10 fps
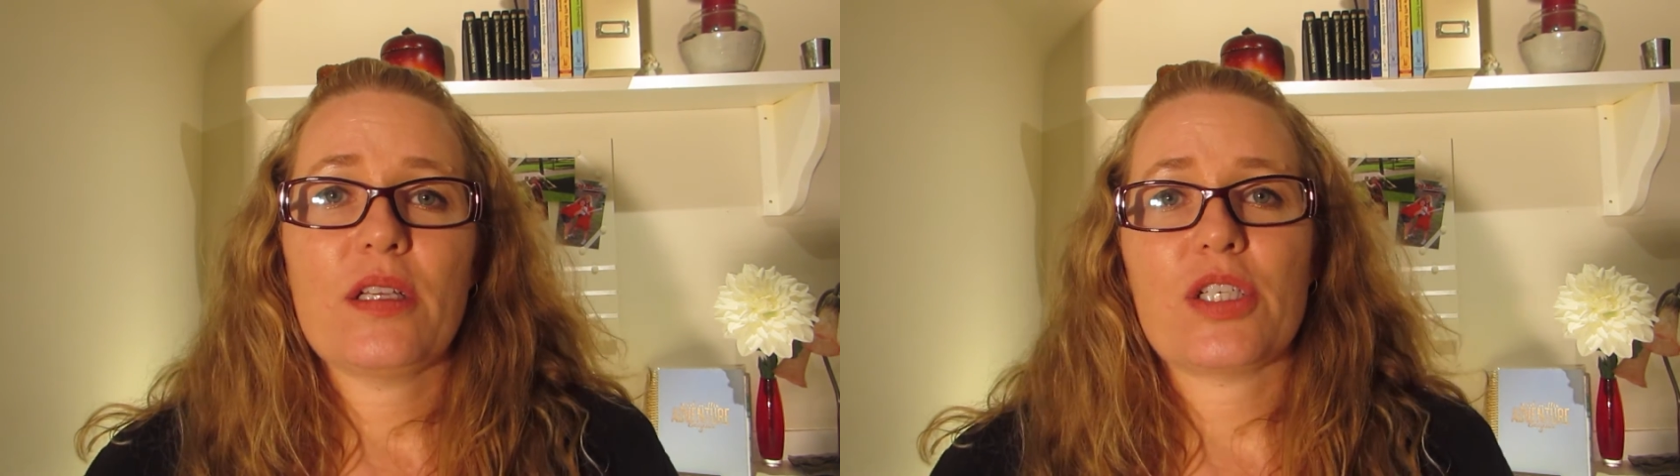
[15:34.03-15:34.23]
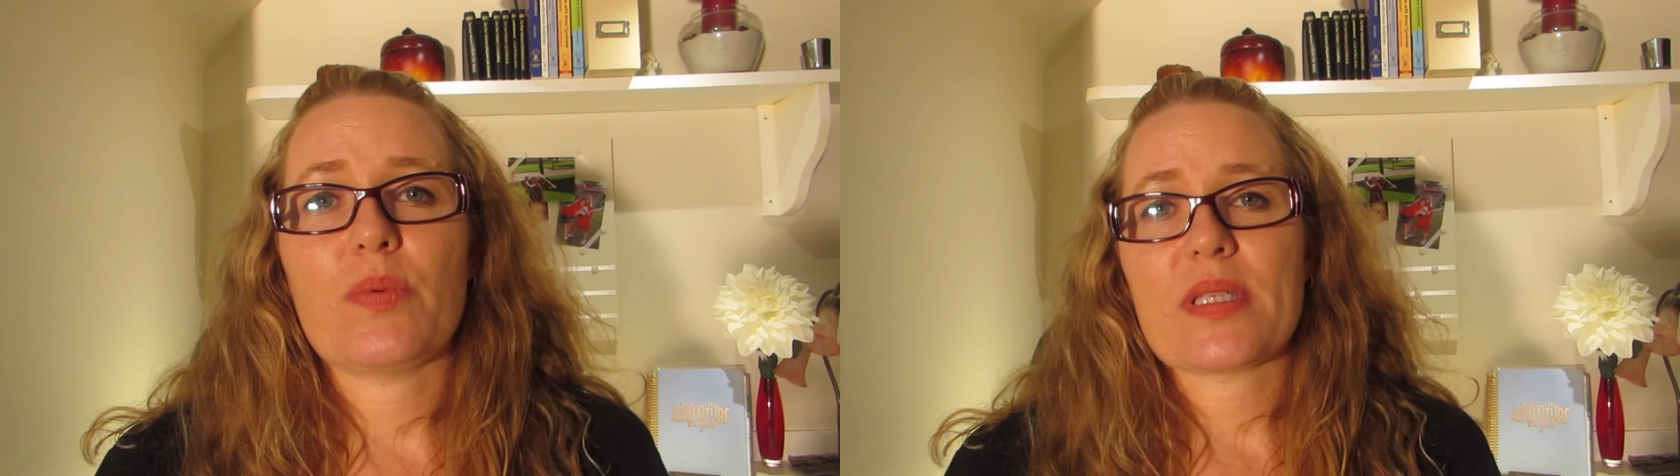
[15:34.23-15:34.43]

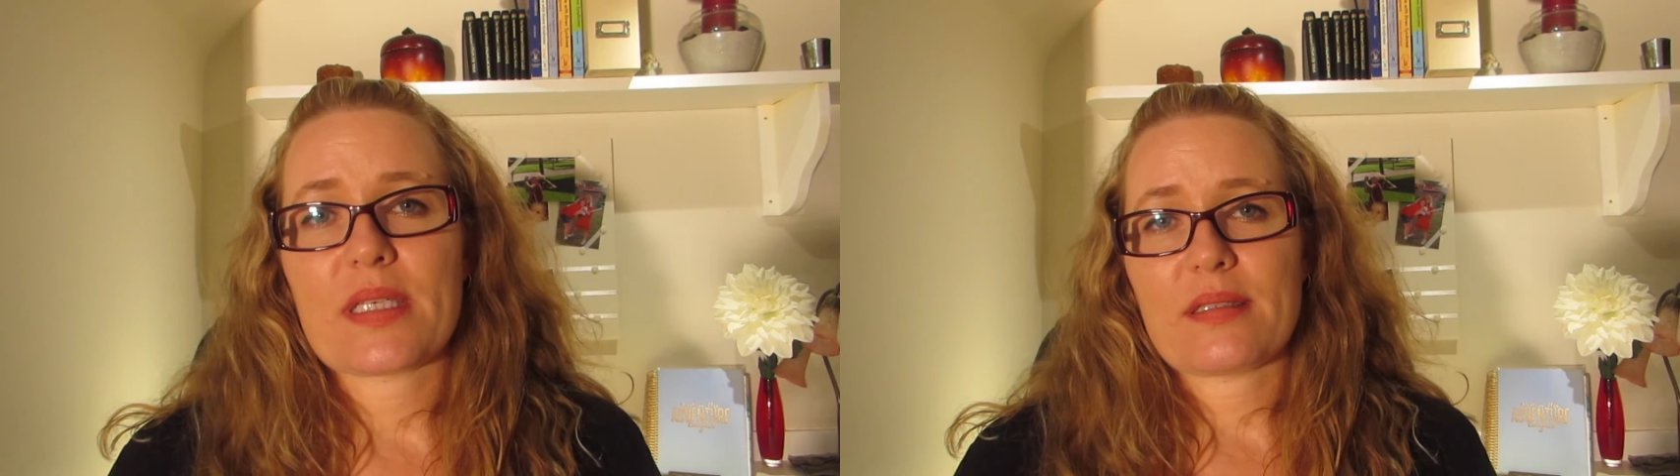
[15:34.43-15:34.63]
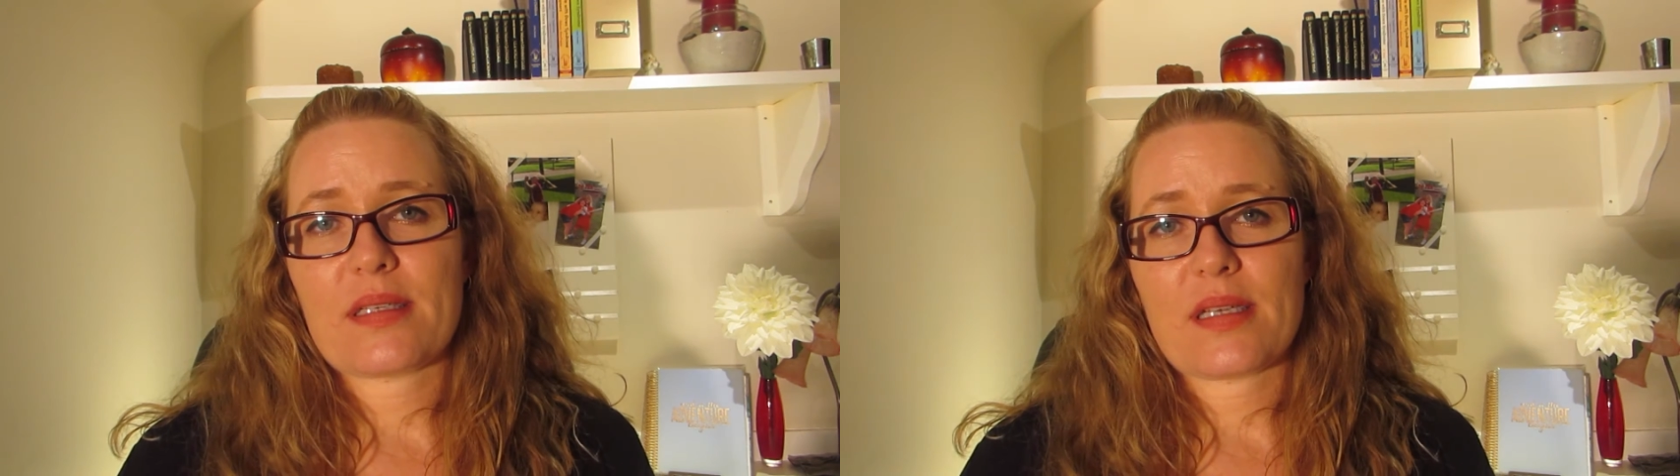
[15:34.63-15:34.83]
She
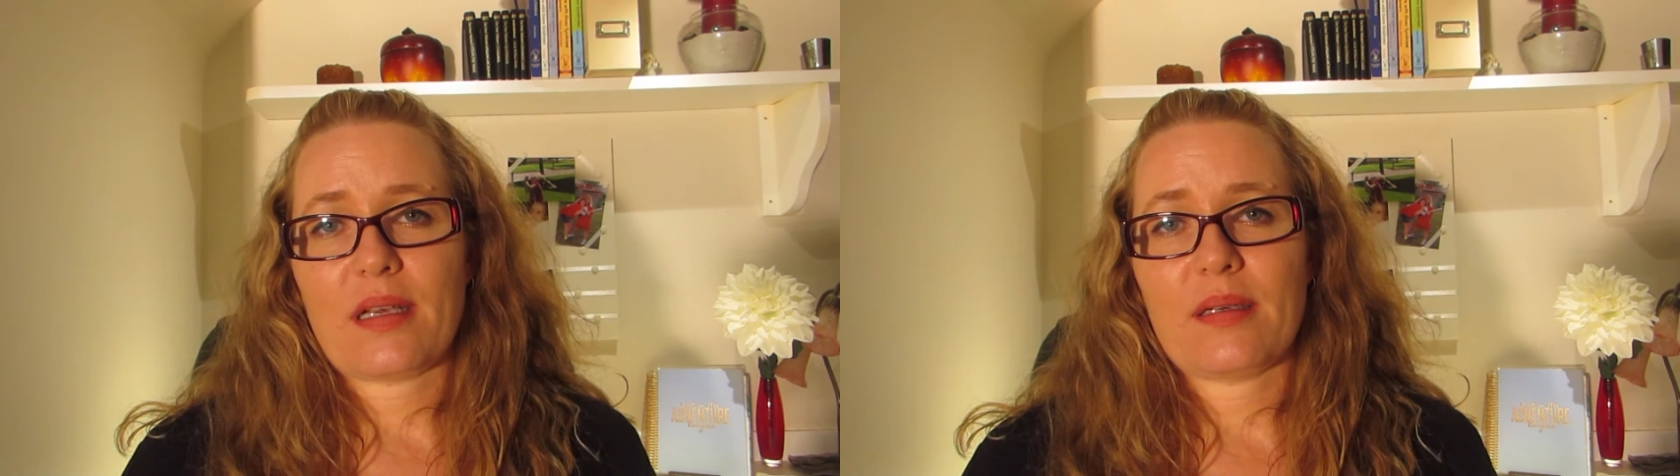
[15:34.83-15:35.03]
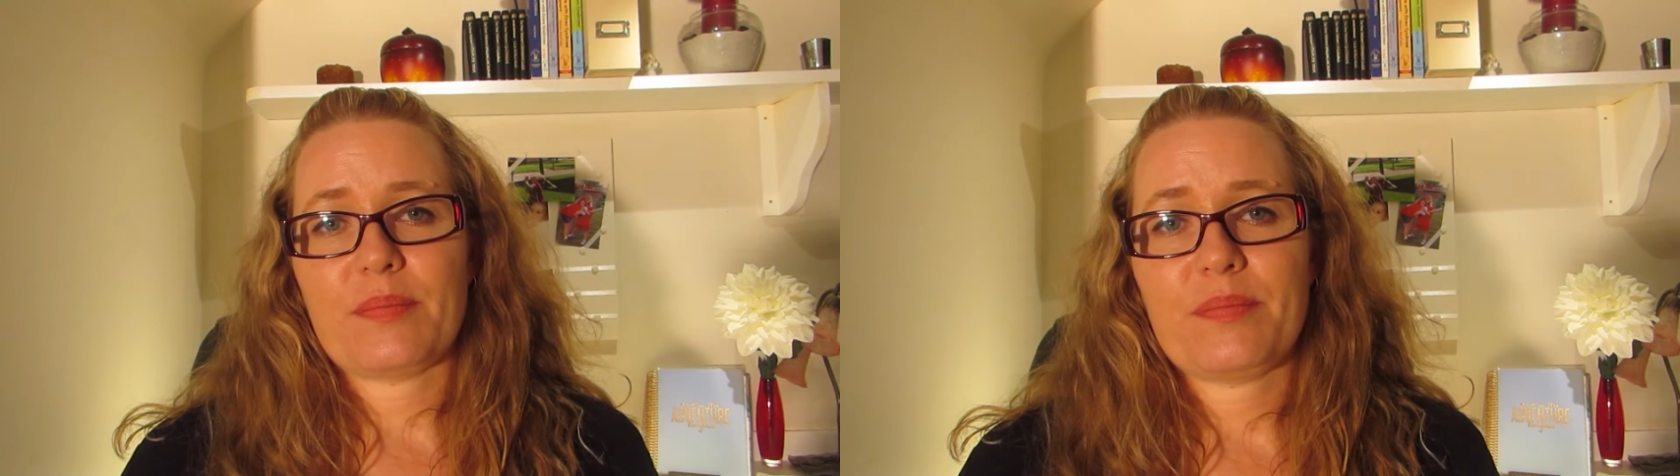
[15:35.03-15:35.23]
wasn't,
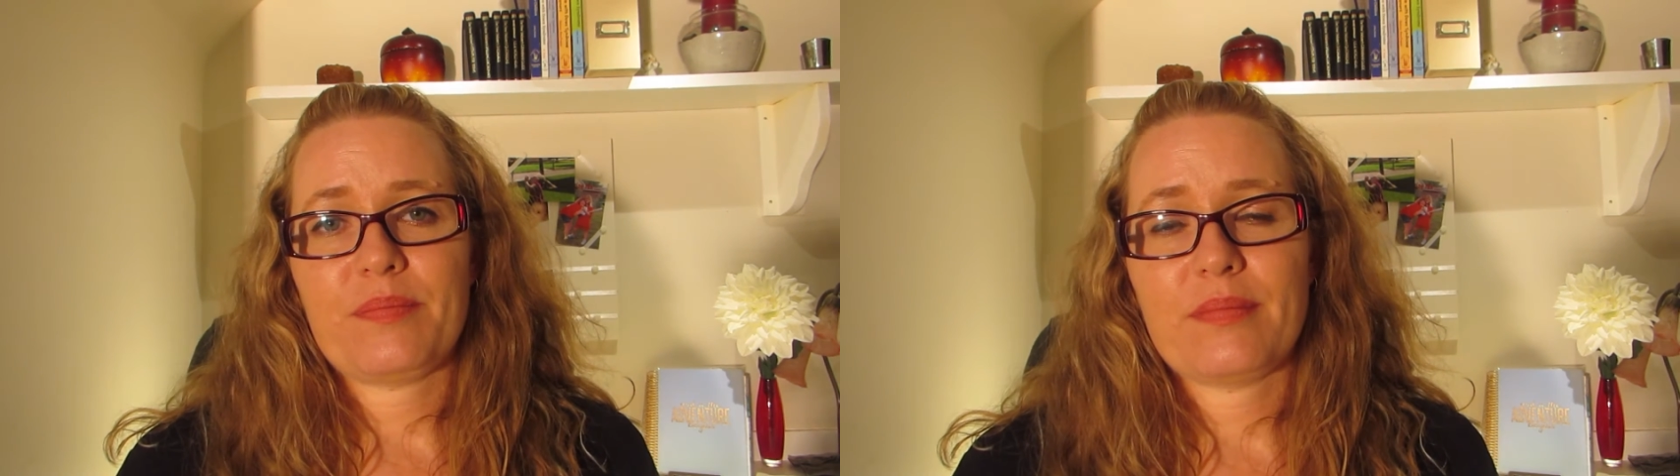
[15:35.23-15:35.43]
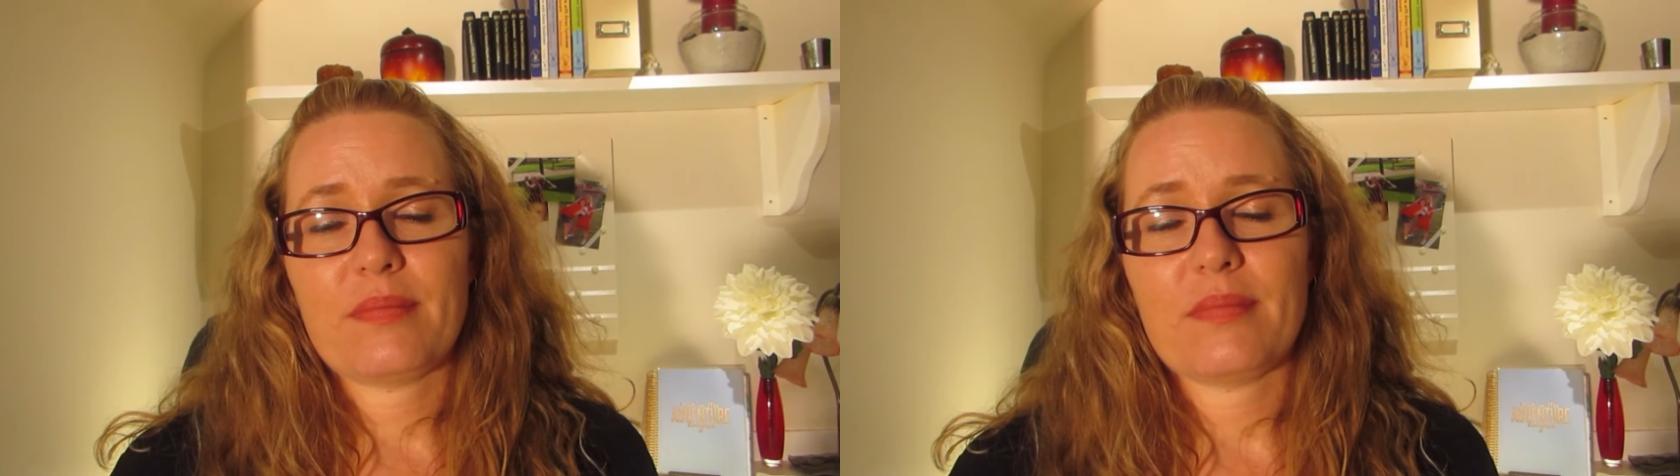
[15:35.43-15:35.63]

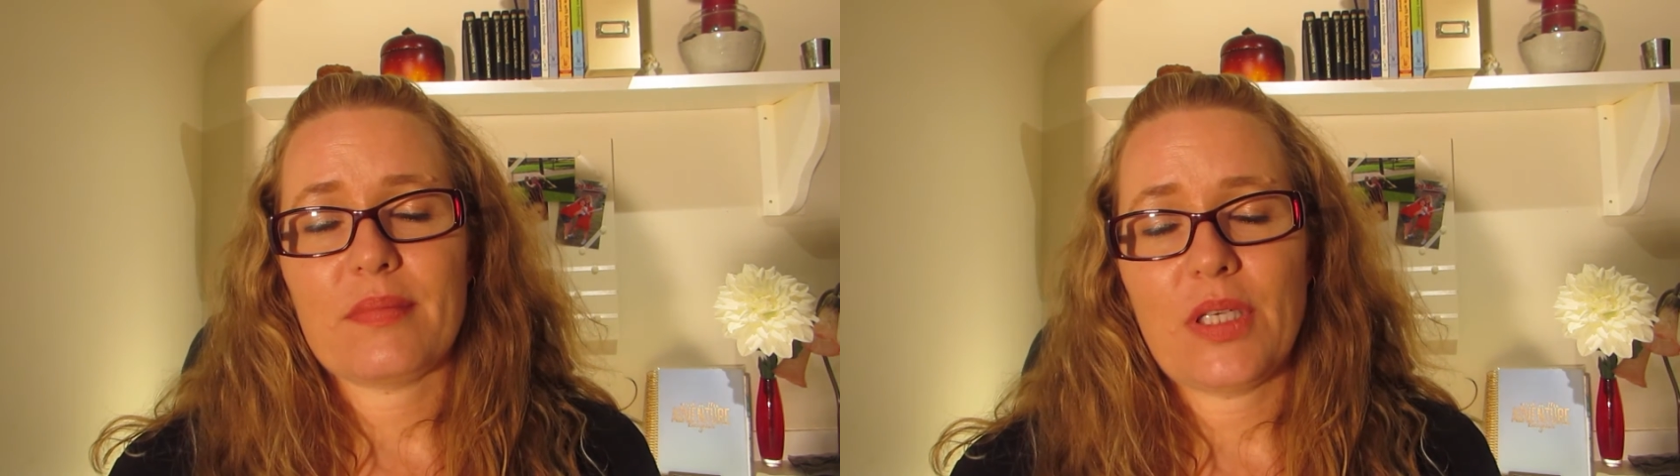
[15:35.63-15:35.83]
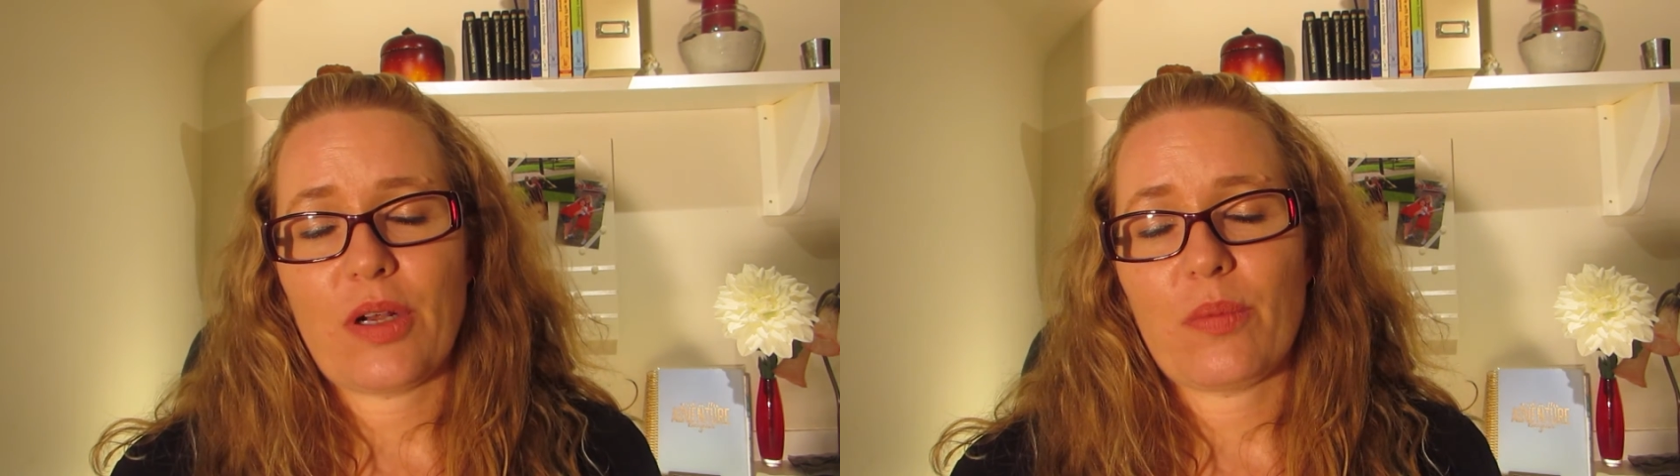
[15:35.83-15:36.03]

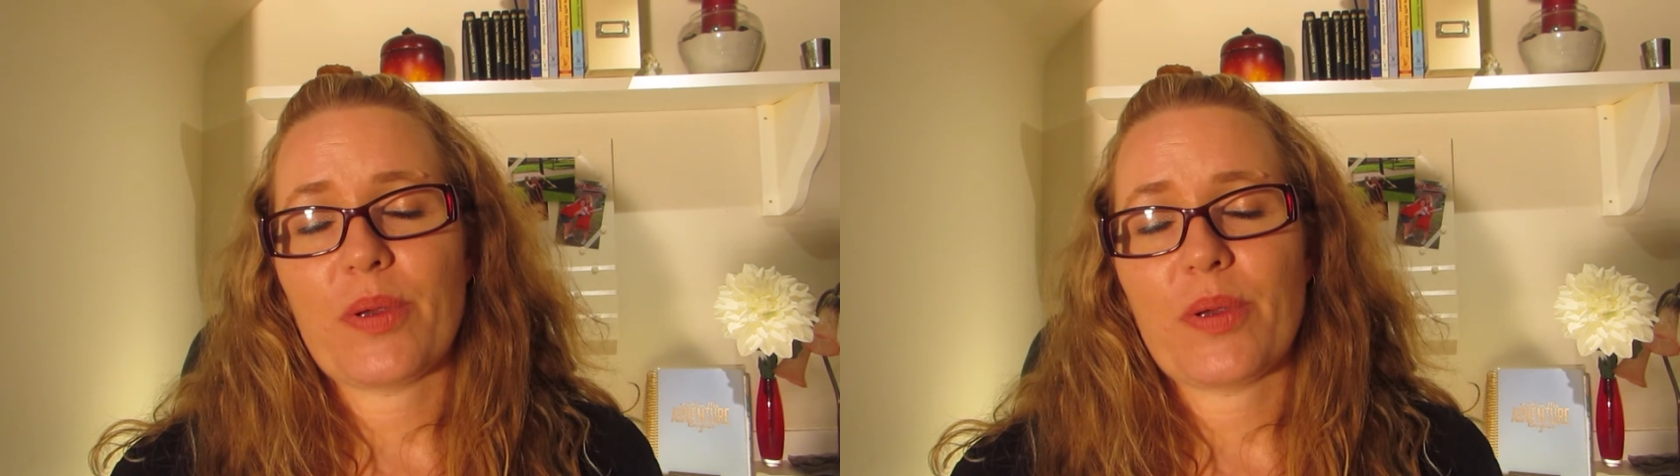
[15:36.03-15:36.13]
you know,